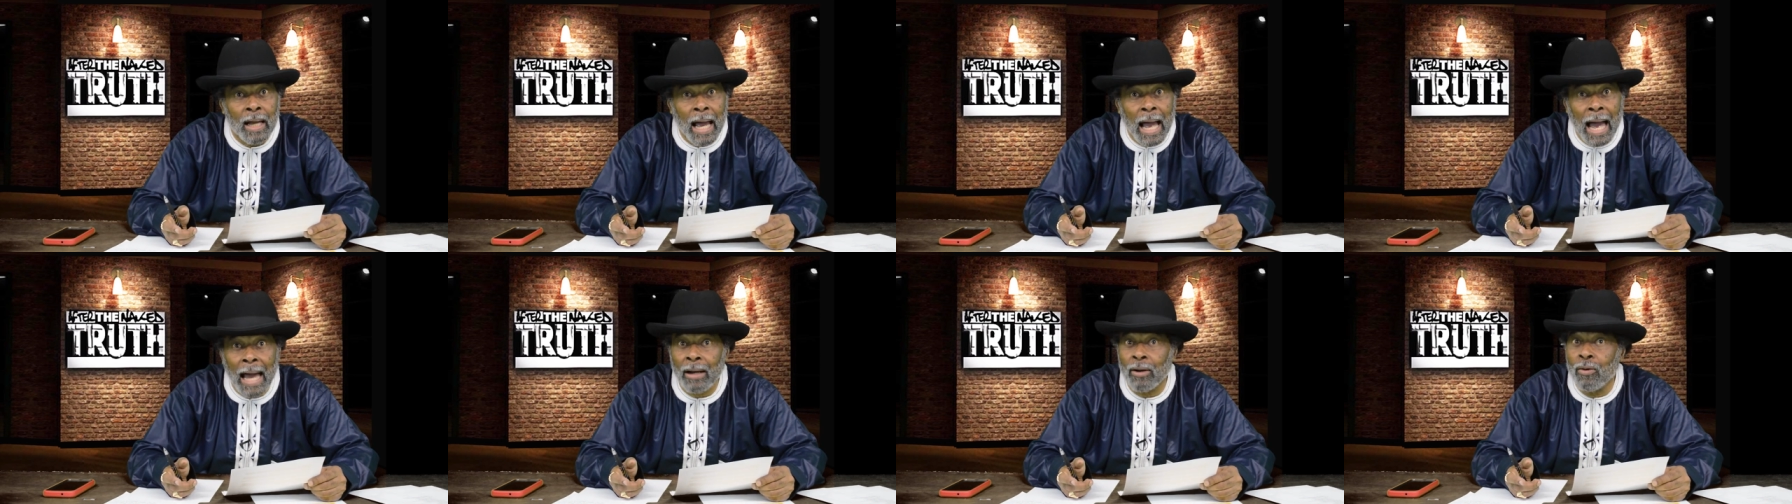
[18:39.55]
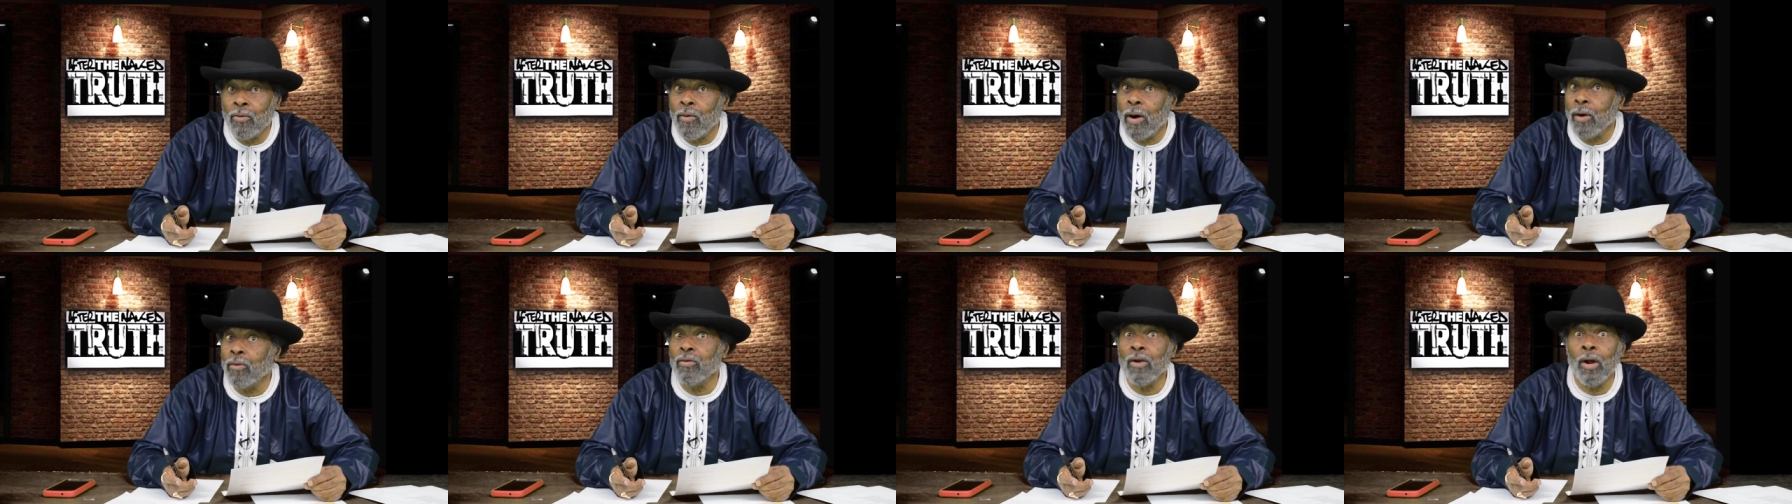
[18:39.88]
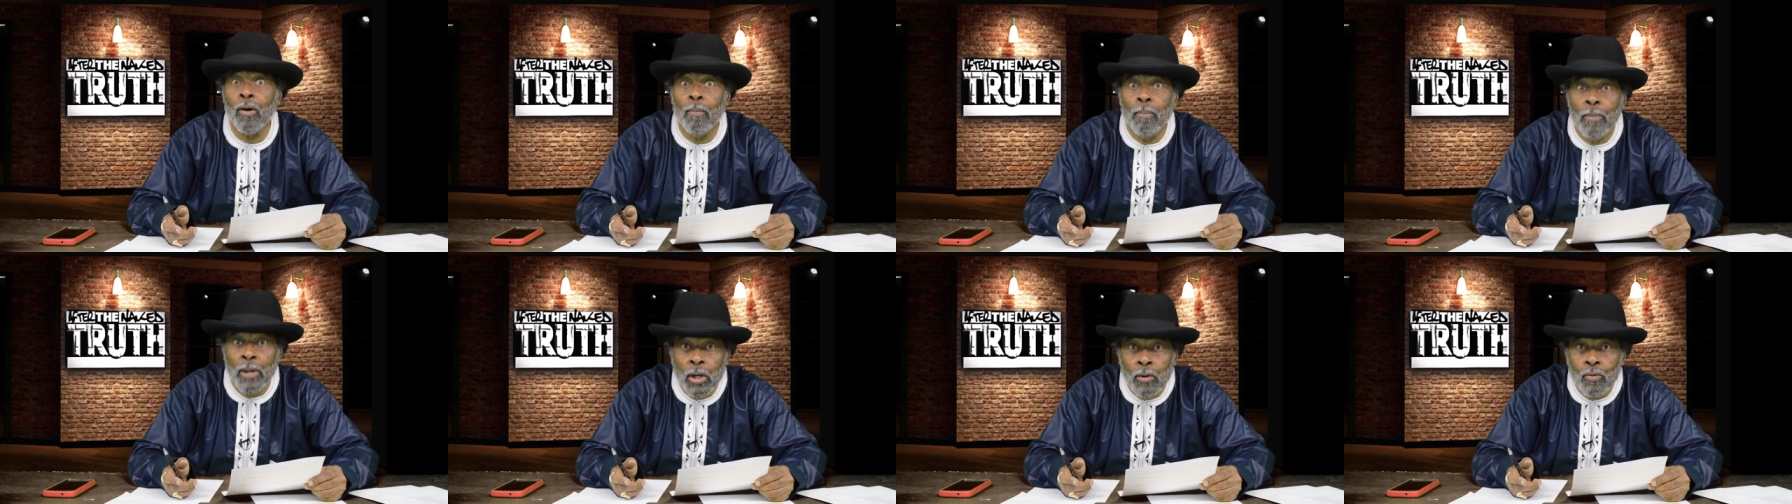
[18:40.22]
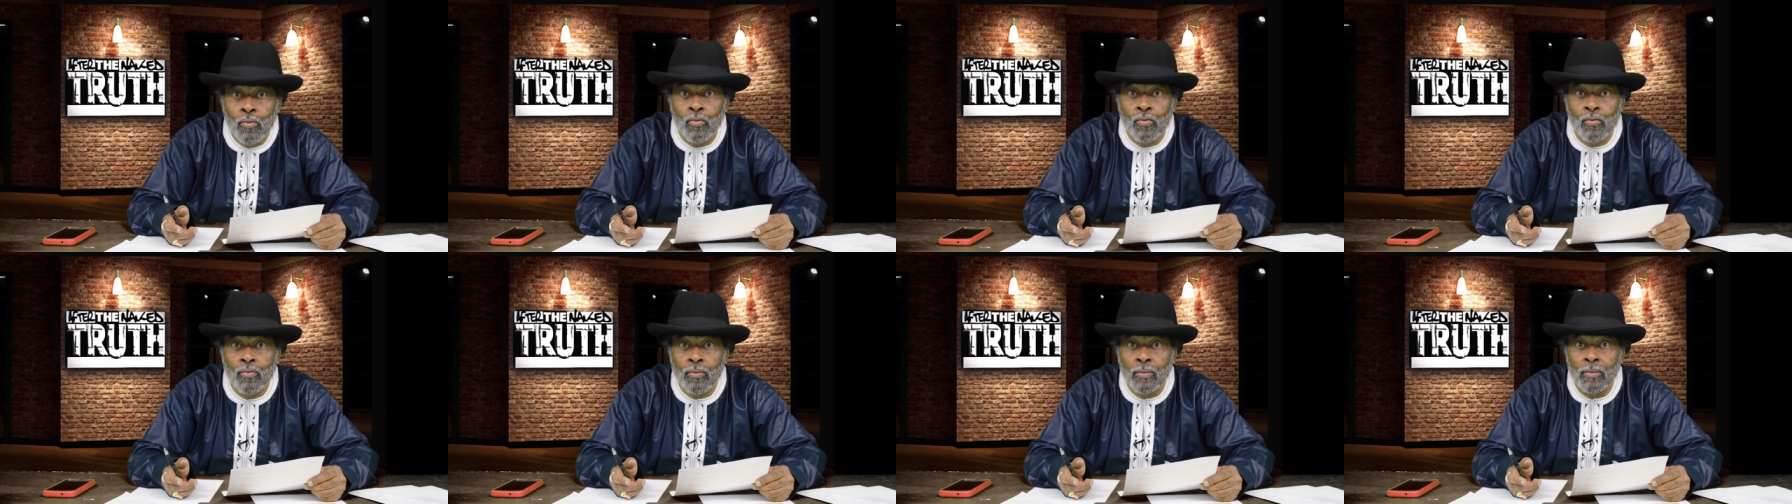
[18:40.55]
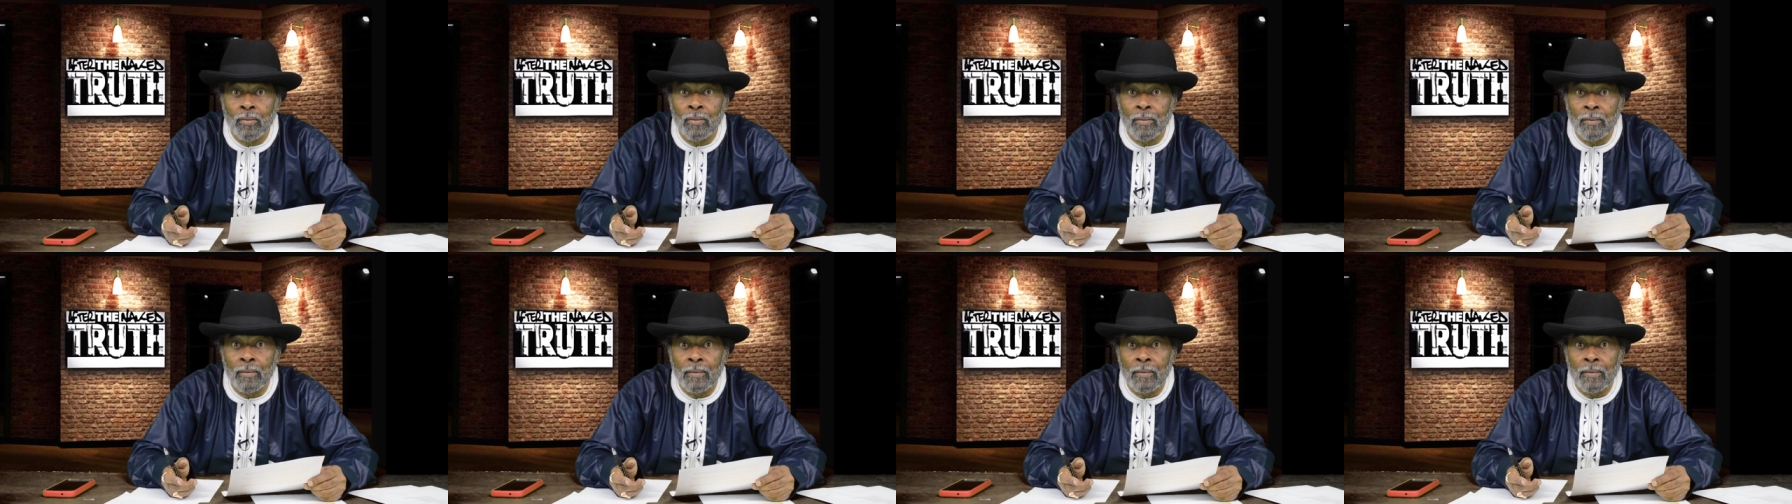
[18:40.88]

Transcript: I don't want no mule.